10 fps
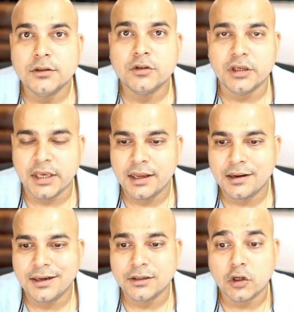So here
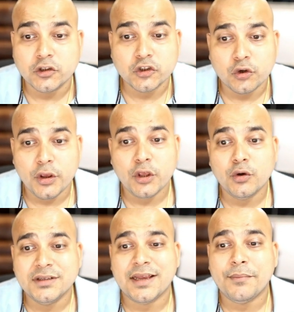it is also showing
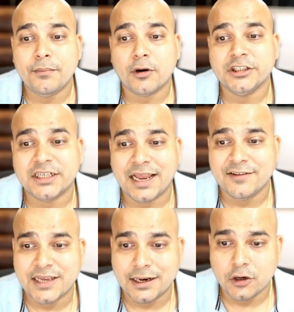you this ML project
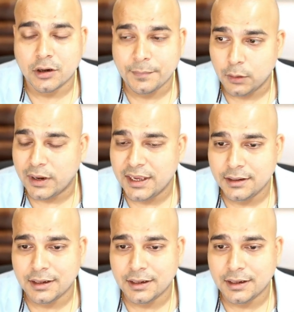lifecycle.py.